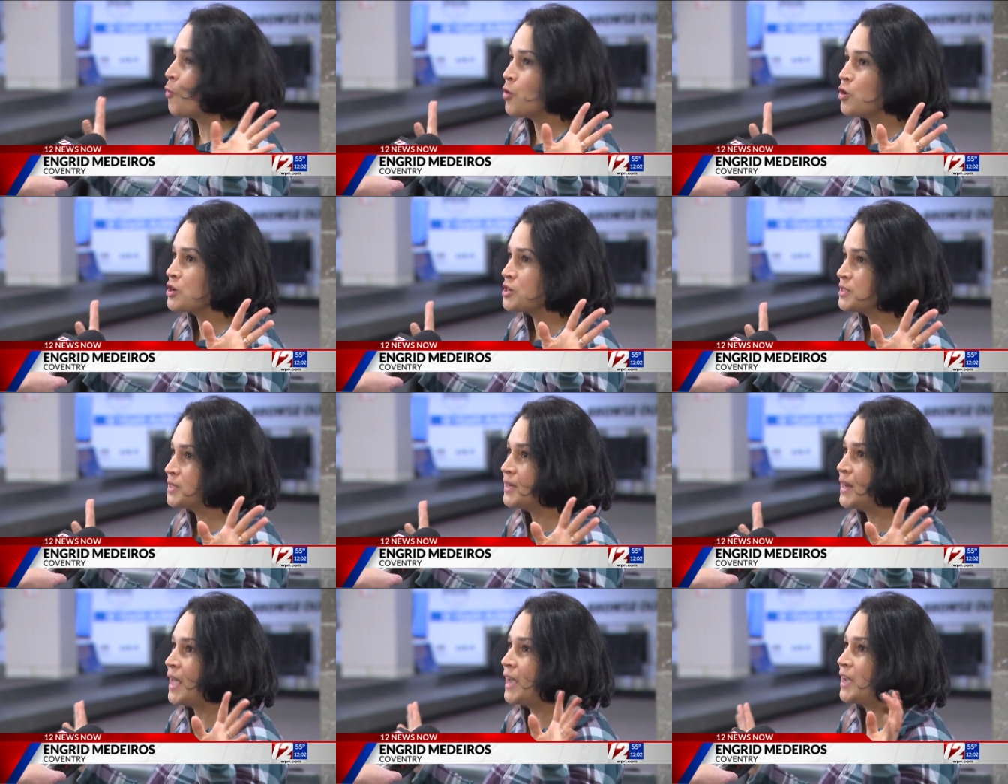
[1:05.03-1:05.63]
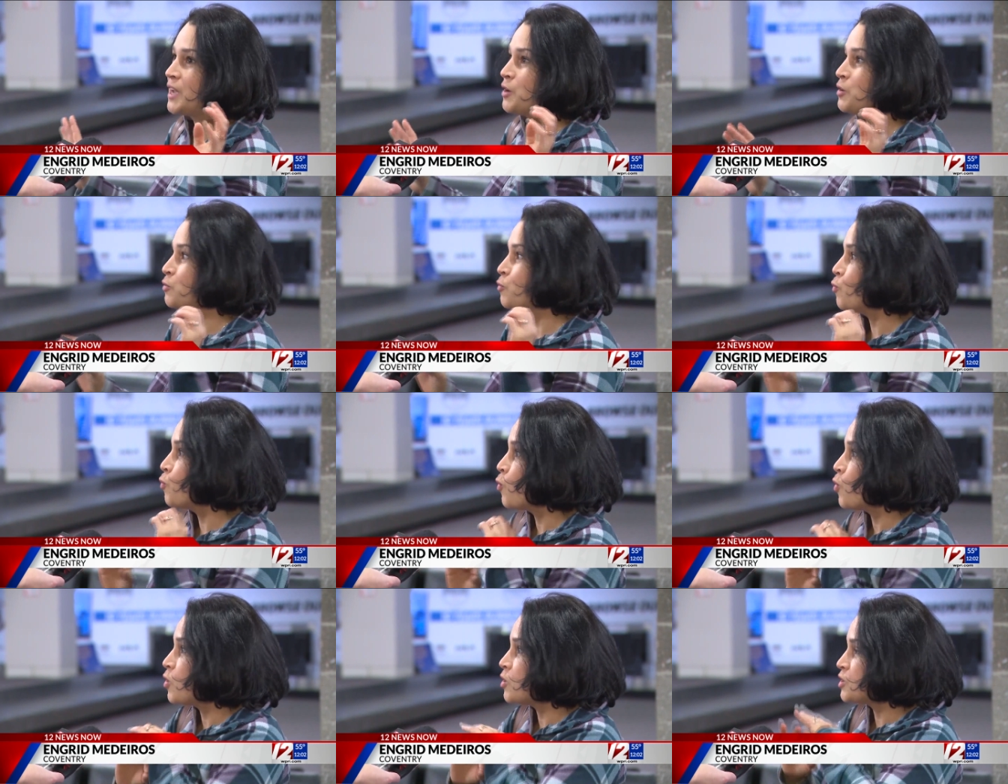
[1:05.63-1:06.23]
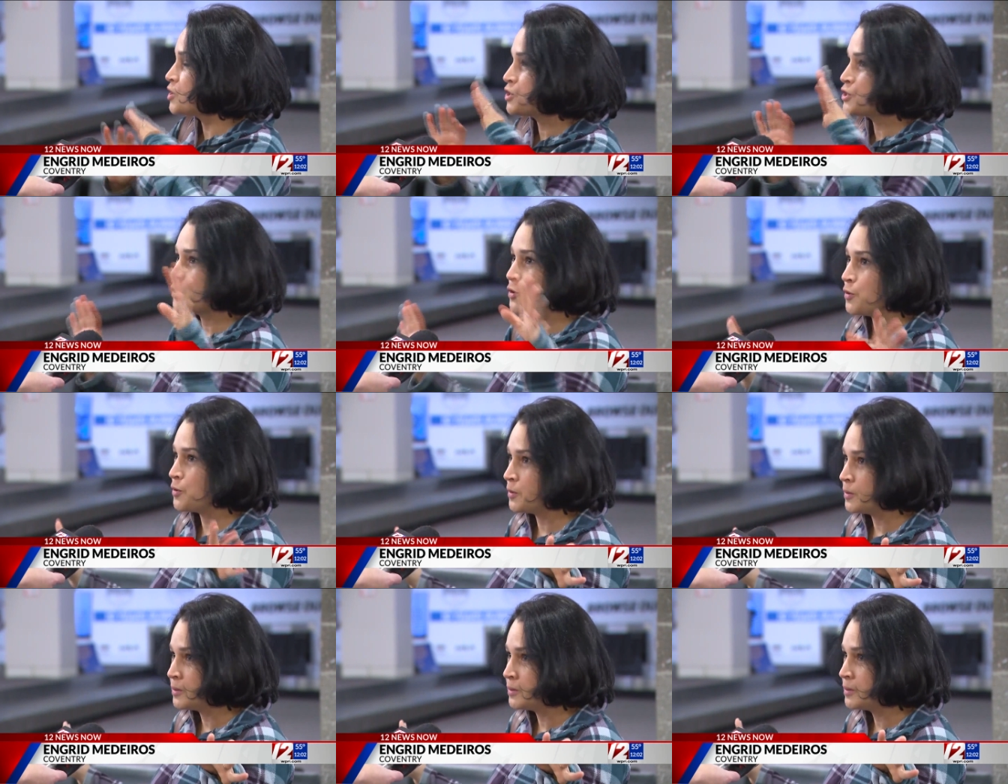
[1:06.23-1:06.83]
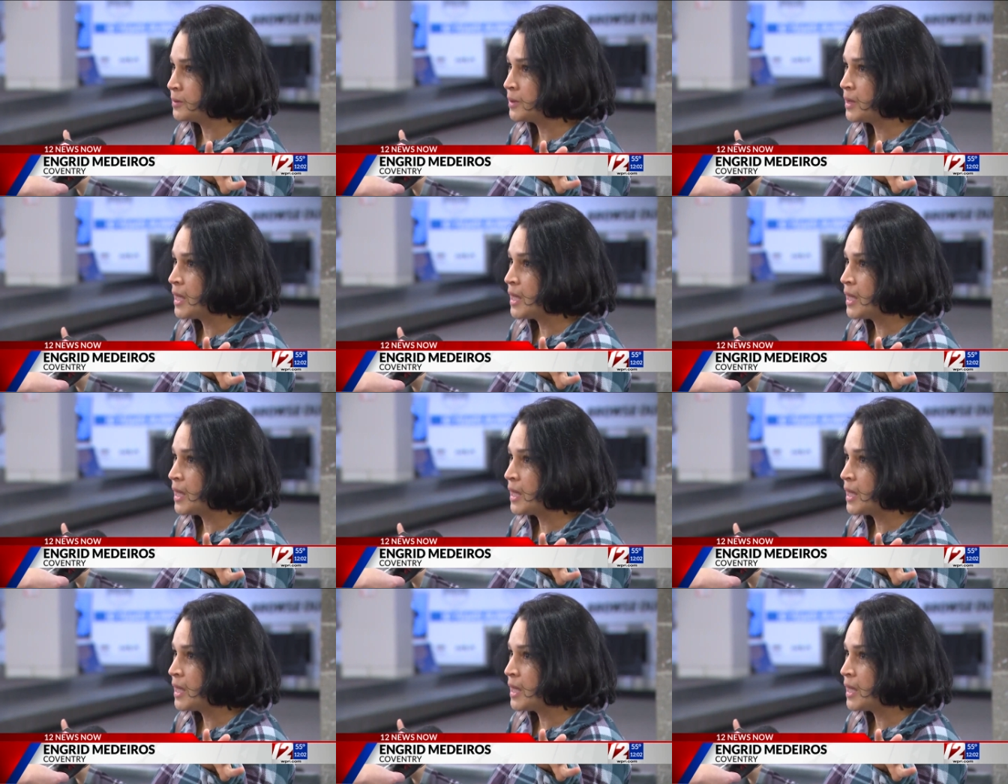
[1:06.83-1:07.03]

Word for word: worst in like a war zone.